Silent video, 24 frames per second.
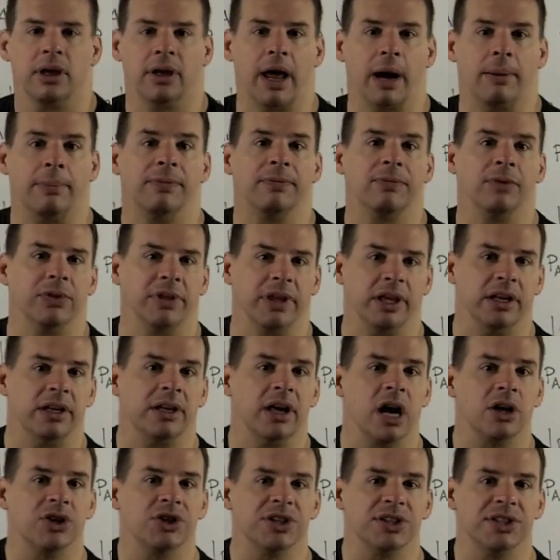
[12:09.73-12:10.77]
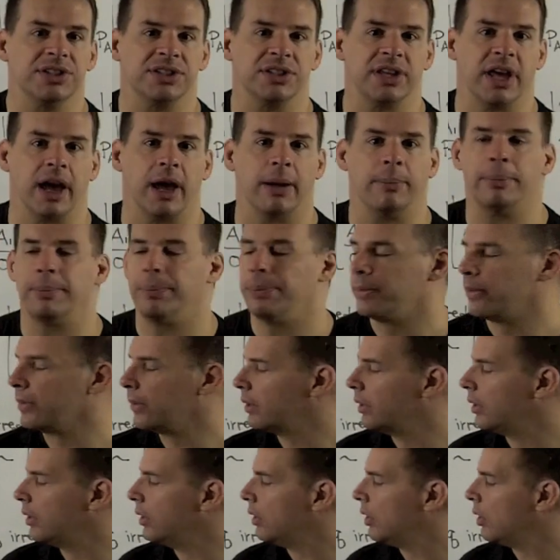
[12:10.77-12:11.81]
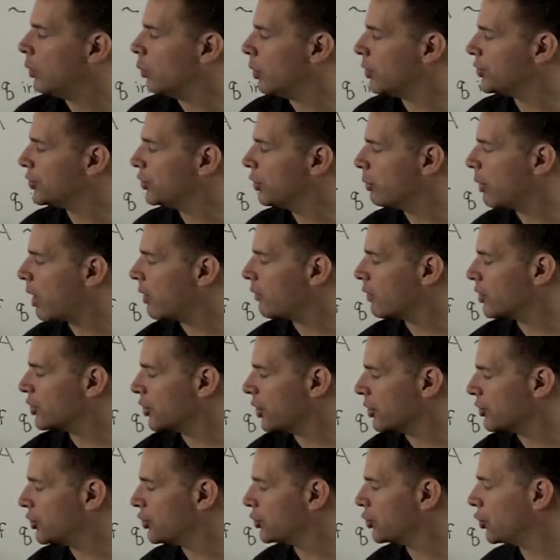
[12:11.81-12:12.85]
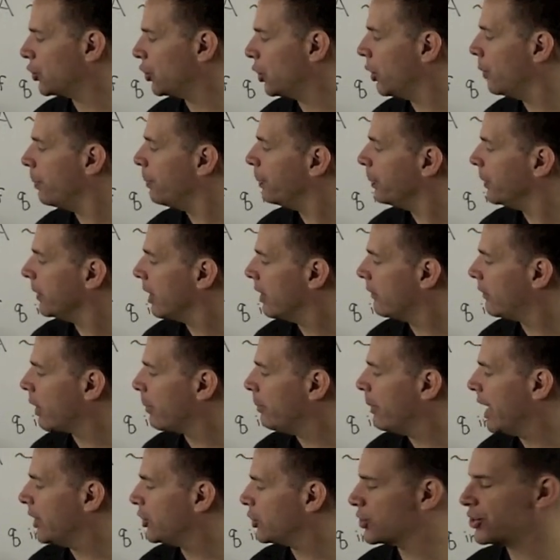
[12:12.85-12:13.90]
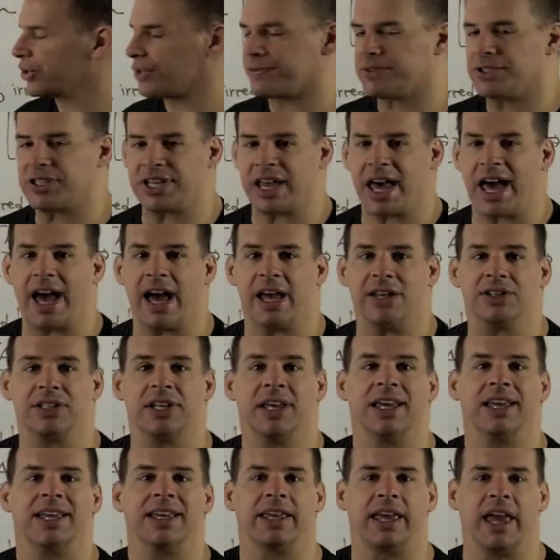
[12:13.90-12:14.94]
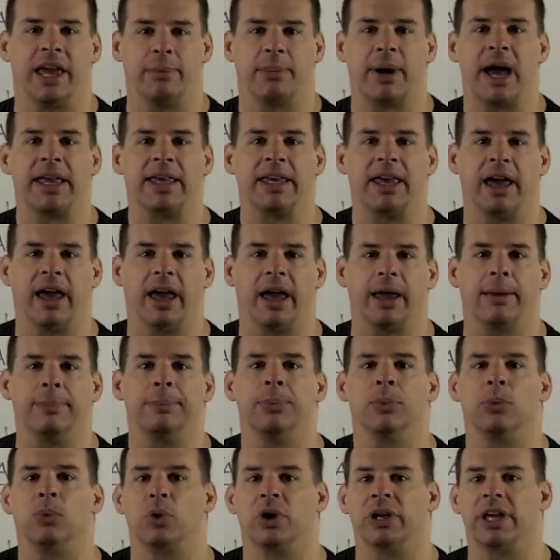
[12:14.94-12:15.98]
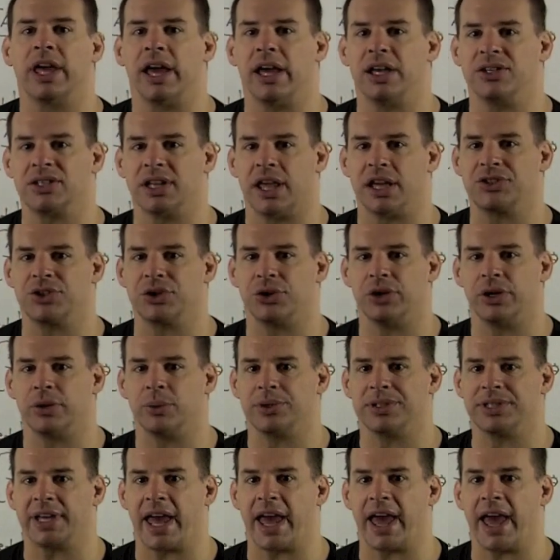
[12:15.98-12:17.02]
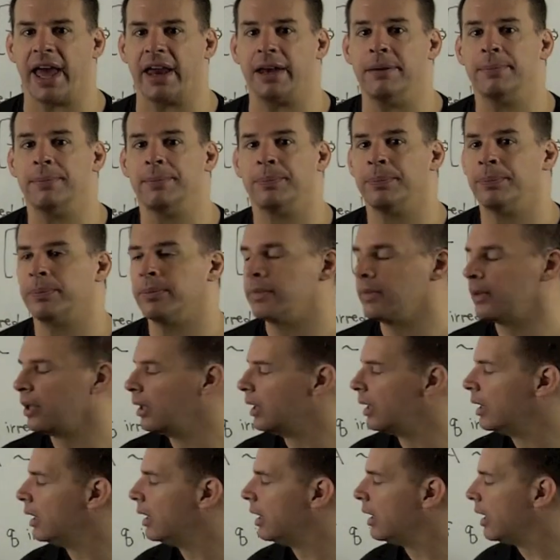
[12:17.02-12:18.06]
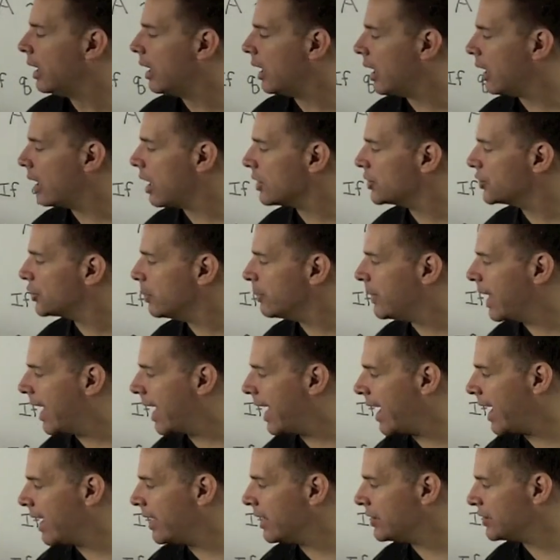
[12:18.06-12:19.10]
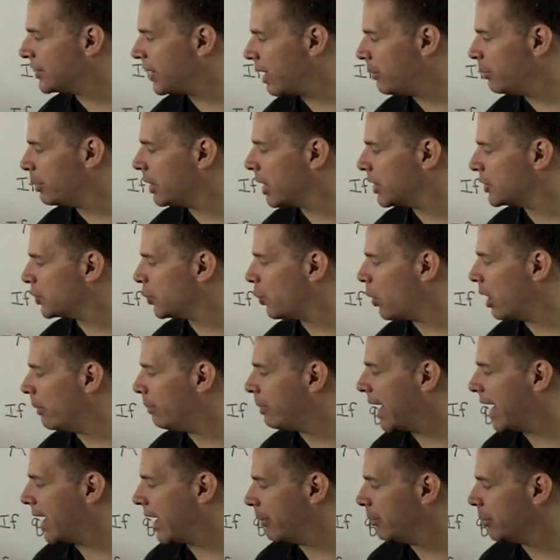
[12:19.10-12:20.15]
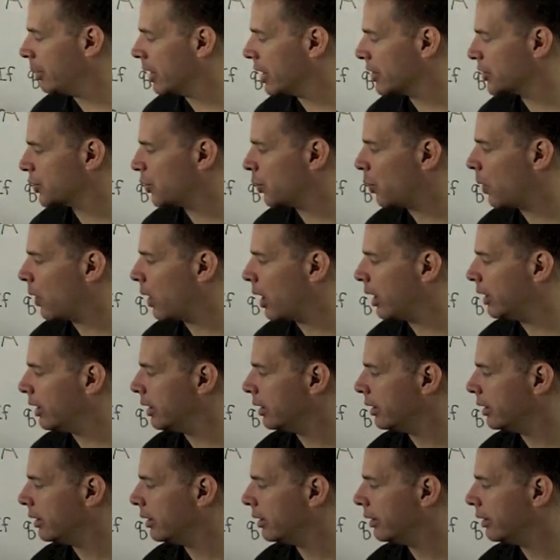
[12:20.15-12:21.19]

Now, for the induction step, we'll assume our result's true if our matrix is of size k by k, where k is less than or equal to n, and I'll assume A is n plus 1 by n plus 1.